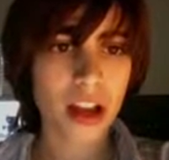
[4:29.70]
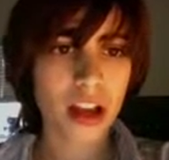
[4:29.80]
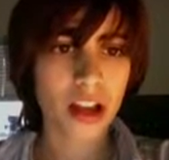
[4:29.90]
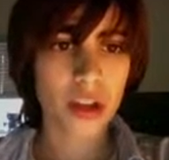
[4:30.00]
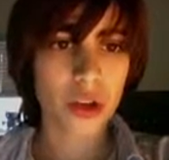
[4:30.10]

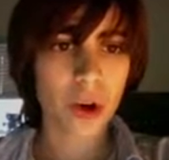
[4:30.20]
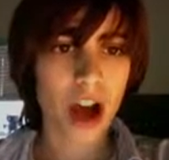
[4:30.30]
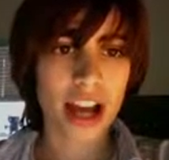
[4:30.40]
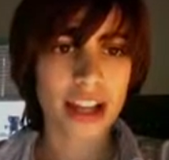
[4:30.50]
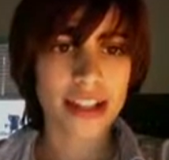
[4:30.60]

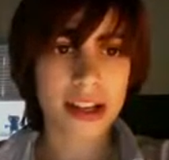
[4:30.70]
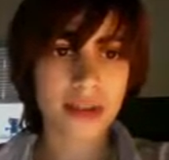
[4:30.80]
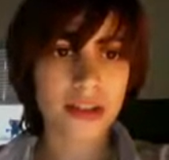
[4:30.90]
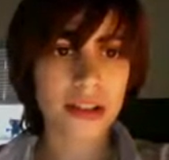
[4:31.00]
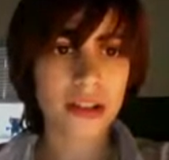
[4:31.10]
UI
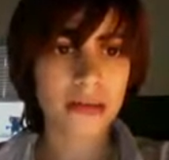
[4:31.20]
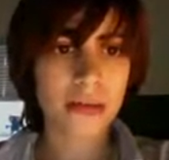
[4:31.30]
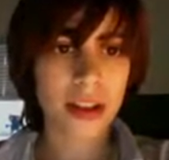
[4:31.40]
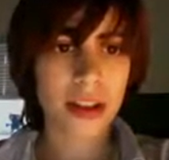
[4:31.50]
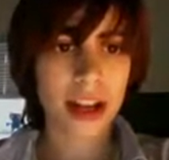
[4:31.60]
sounds,
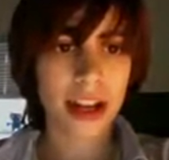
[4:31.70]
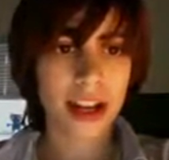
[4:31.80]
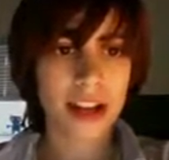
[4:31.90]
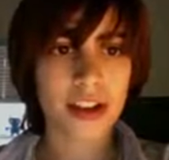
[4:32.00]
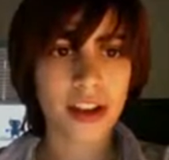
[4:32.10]
and
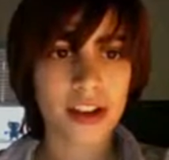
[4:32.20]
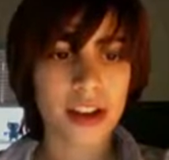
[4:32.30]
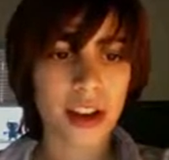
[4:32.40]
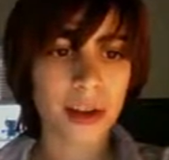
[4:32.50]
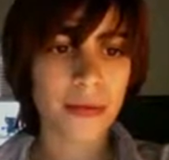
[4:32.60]
here you
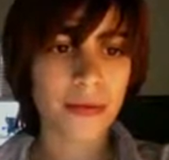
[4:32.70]
go.